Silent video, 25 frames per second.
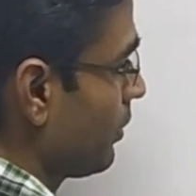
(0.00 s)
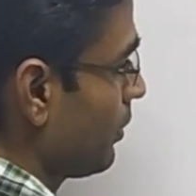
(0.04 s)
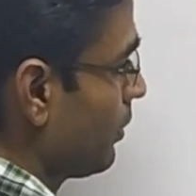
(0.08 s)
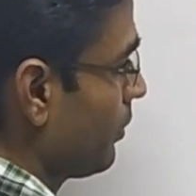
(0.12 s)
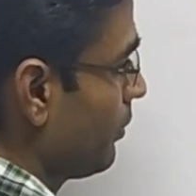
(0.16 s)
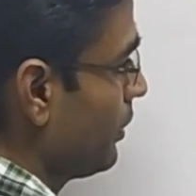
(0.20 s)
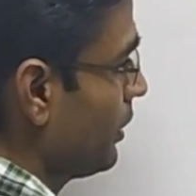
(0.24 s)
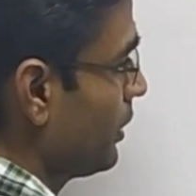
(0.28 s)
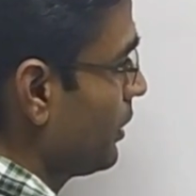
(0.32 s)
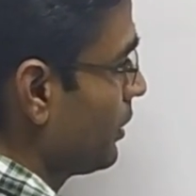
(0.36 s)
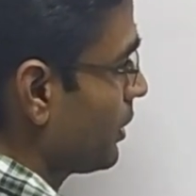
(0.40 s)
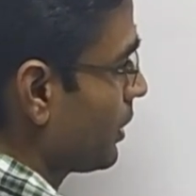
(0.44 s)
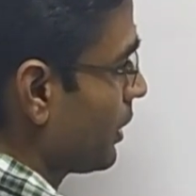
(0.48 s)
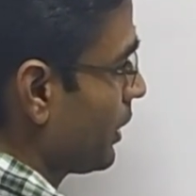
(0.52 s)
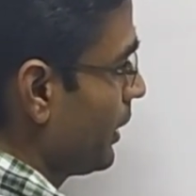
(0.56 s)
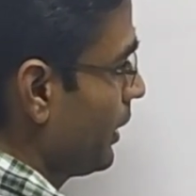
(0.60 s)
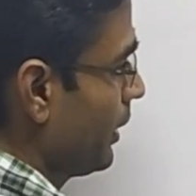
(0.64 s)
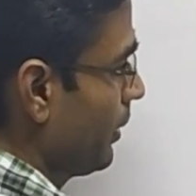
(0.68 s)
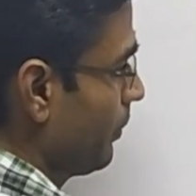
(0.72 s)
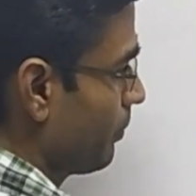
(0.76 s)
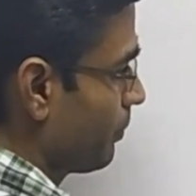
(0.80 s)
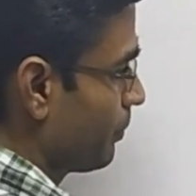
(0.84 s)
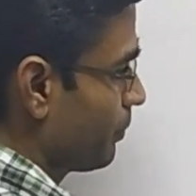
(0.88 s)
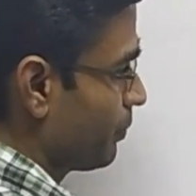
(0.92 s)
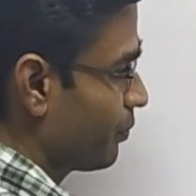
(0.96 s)
with
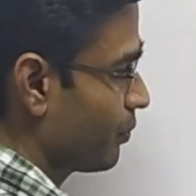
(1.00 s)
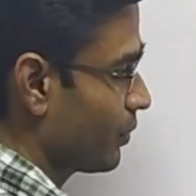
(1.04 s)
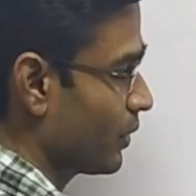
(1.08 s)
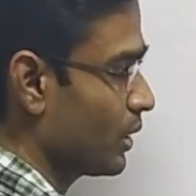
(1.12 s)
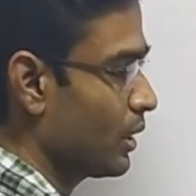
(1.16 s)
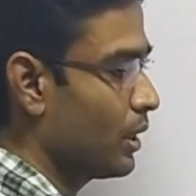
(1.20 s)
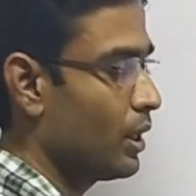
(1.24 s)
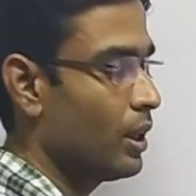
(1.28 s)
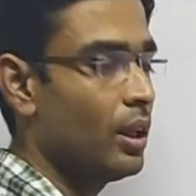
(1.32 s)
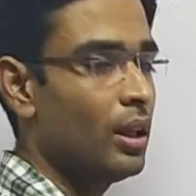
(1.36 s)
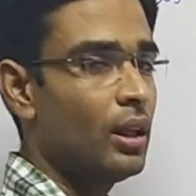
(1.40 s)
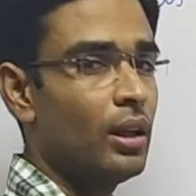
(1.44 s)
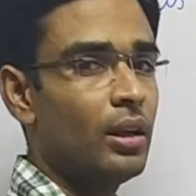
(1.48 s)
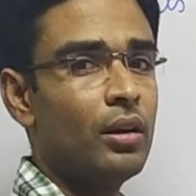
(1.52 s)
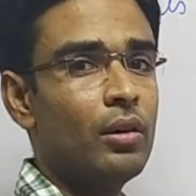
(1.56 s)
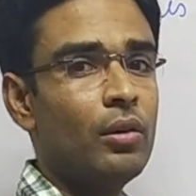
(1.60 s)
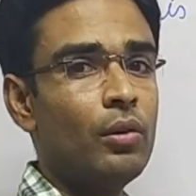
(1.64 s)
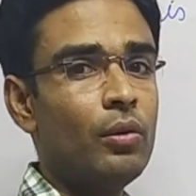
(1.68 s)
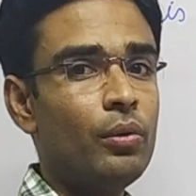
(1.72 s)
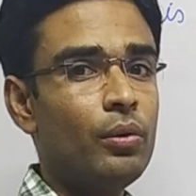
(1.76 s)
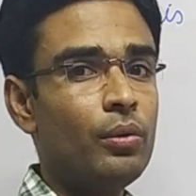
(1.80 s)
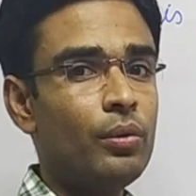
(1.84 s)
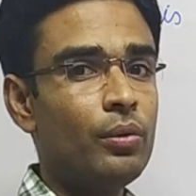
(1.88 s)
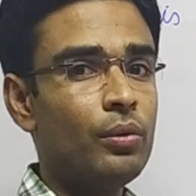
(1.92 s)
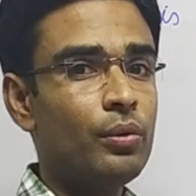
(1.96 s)
m,
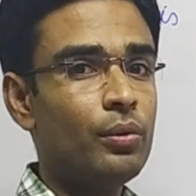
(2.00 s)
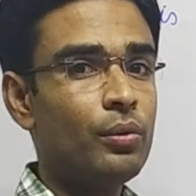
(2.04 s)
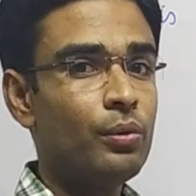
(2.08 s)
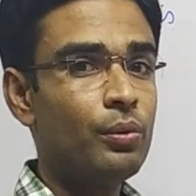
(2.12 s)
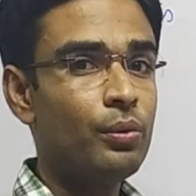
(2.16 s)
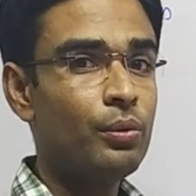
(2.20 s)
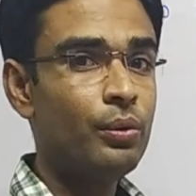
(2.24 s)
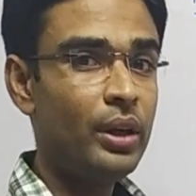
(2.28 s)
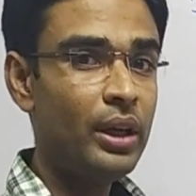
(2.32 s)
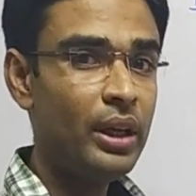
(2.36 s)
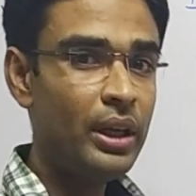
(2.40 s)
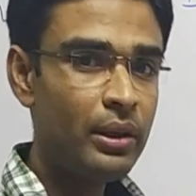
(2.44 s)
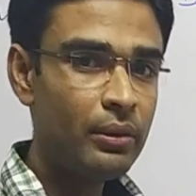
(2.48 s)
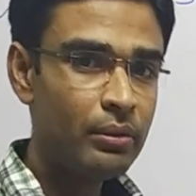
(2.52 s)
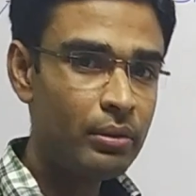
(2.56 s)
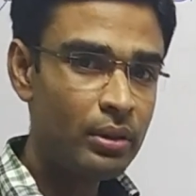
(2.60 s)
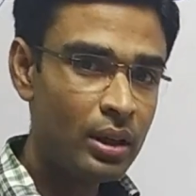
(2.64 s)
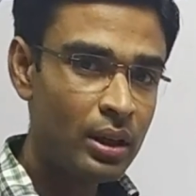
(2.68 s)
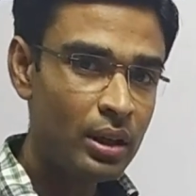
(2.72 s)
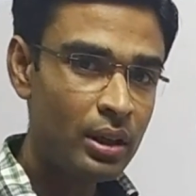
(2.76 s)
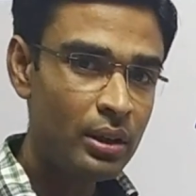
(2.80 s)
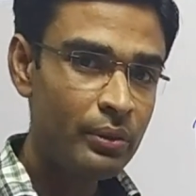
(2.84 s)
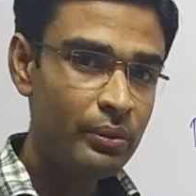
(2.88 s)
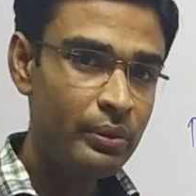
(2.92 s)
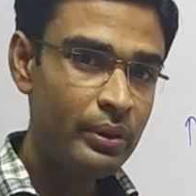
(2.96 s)

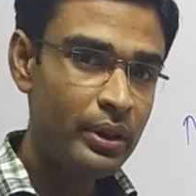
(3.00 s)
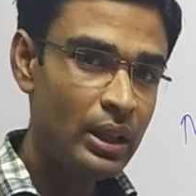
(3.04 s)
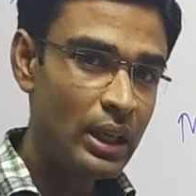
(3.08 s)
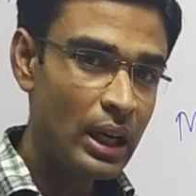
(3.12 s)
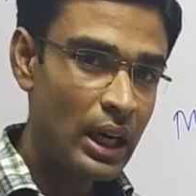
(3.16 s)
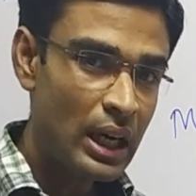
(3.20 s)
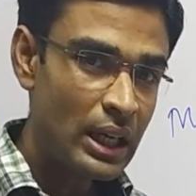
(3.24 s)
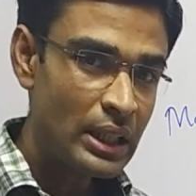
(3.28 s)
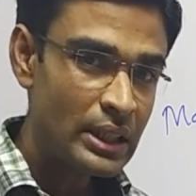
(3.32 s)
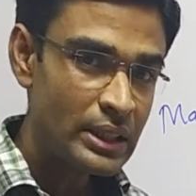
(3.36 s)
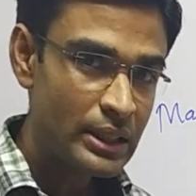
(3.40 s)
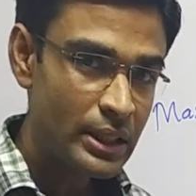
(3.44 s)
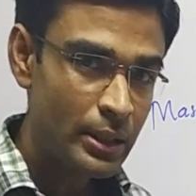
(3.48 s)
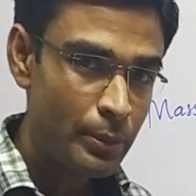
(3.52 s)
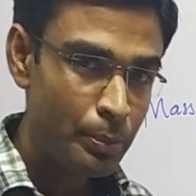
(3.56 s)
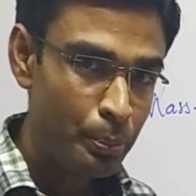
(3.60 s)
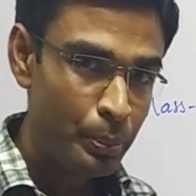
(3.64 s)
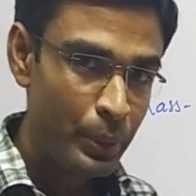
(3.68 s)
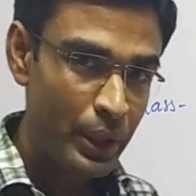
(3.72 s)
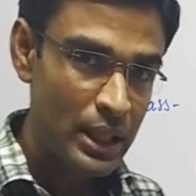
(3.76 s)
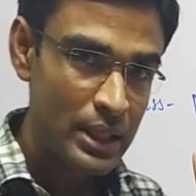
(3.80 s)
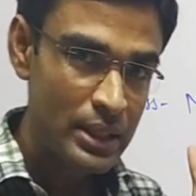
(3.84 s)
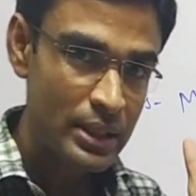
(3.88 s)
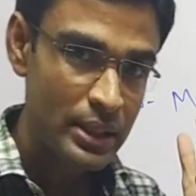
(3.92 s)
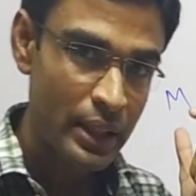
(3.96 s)
whenever we are
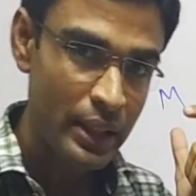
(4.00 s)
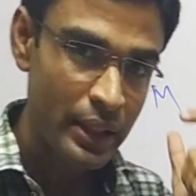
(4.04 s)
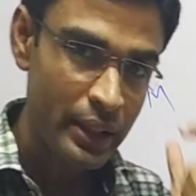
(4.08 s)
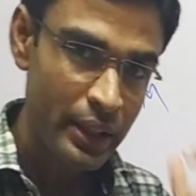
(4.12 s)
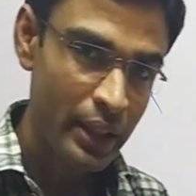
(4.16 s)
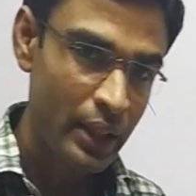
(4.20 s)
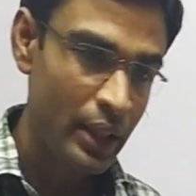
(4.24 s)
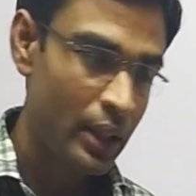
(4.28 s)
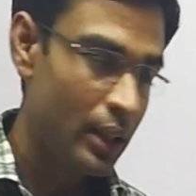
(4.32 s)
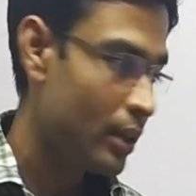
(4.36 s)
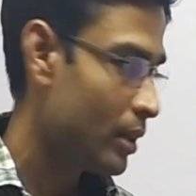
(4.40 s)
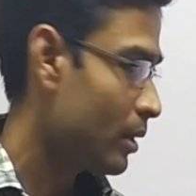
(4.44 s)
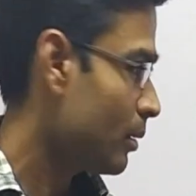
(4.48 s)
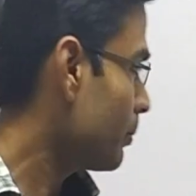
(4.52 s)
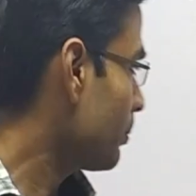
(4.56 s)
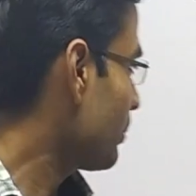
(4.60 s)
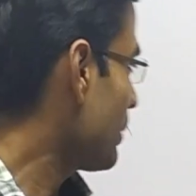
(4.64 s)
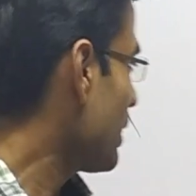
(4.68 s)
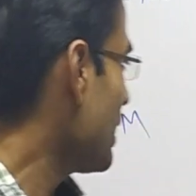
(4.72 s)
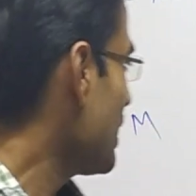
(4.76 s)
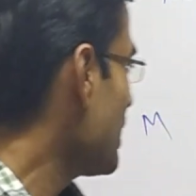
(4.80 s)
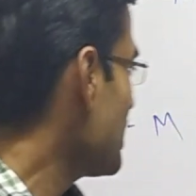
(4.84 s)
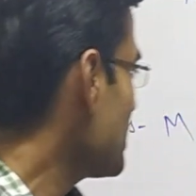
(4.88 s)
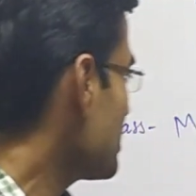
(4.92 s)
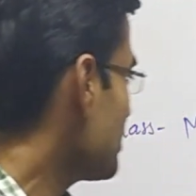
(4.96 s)
representing
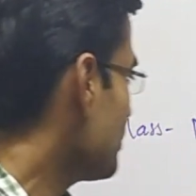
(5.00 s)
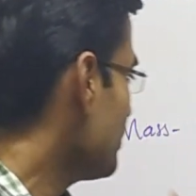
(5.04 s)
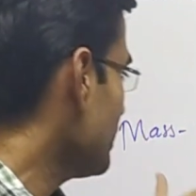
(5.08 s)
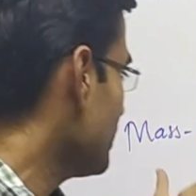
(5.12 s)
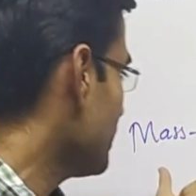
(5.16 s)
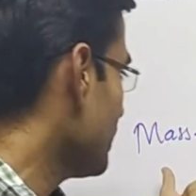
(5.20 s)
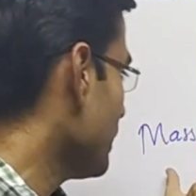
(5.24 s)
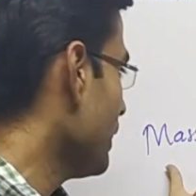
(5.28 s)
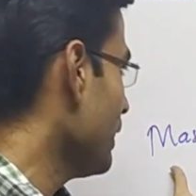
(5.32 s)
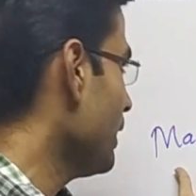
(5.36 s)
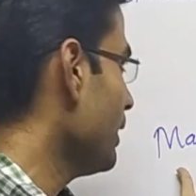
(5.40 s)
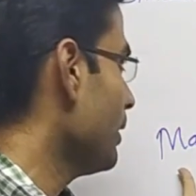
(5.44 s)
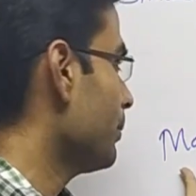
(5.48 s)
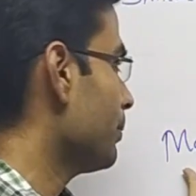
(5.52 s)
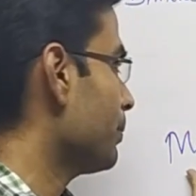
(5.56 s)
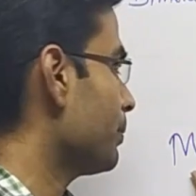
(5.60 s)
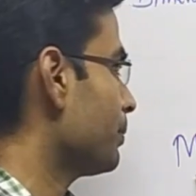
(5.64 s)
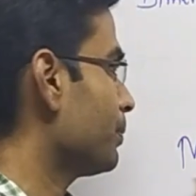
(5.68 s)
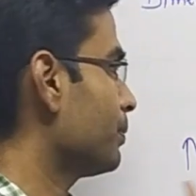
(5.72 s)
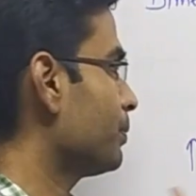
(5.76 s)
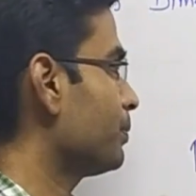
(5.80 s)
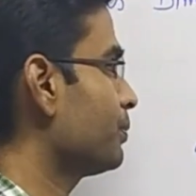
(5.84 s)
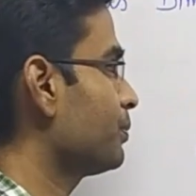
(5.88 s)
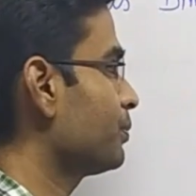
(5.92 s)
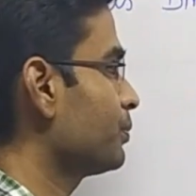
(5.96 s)
mass with
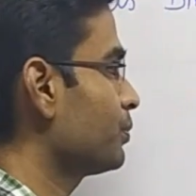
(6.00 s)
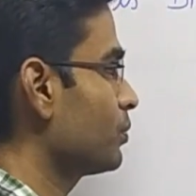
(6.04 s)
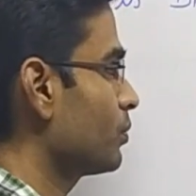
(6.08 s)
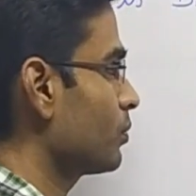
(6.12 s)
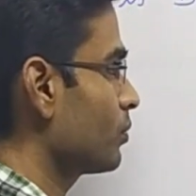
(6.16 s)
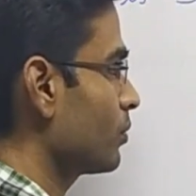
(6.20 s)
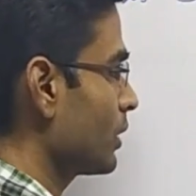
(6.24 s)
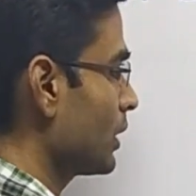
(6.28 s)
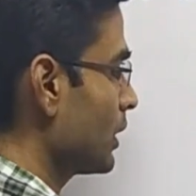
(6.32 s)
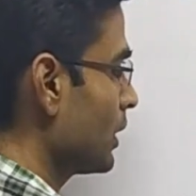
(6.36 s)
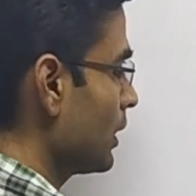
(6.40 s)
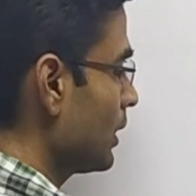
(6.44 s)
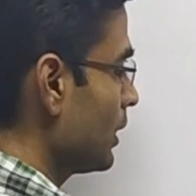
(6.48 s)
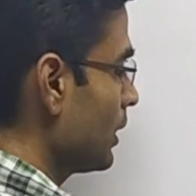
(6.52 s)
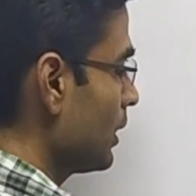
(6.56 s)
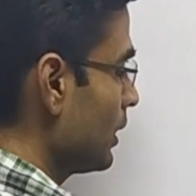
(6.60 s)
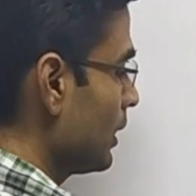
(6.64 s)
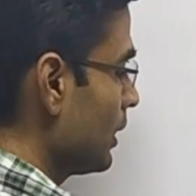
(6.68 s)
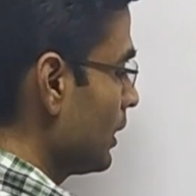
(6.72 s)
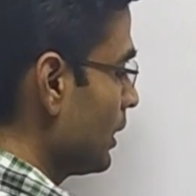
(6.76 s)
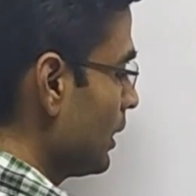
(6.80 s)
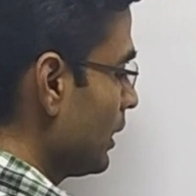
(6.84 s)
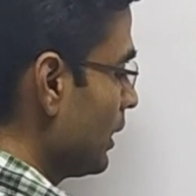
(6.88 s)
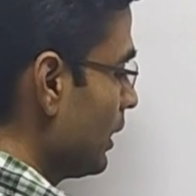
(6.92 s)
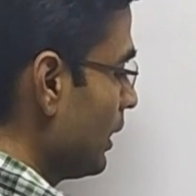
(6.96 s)
m,
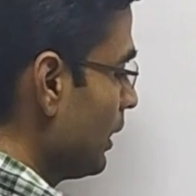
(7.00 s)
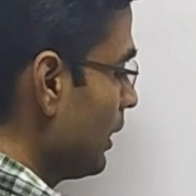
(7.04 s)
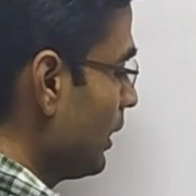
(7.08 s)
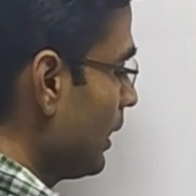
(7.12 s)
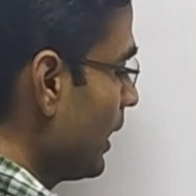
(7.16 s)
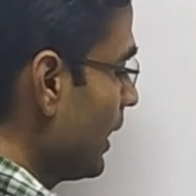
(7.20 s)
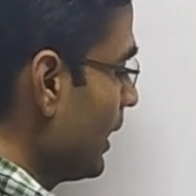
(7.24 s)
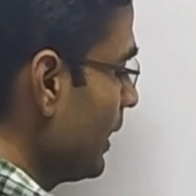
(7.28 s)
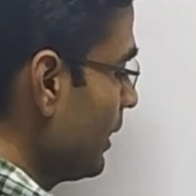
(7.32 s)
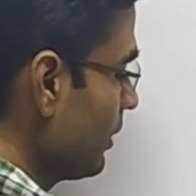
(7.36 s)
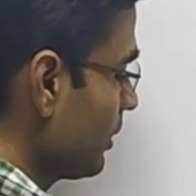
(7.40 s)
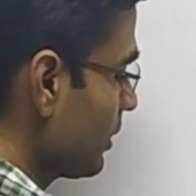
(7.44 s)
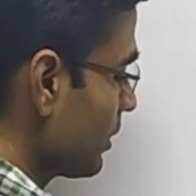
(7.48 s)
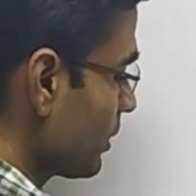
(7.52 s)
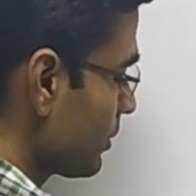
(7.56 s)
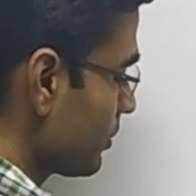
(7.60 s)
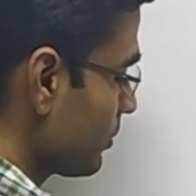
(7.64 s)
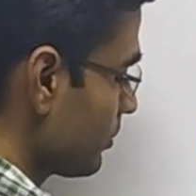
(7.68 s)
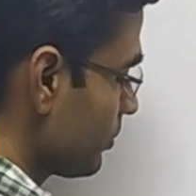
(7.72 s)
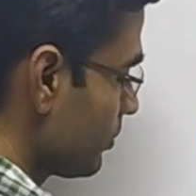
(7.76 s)
length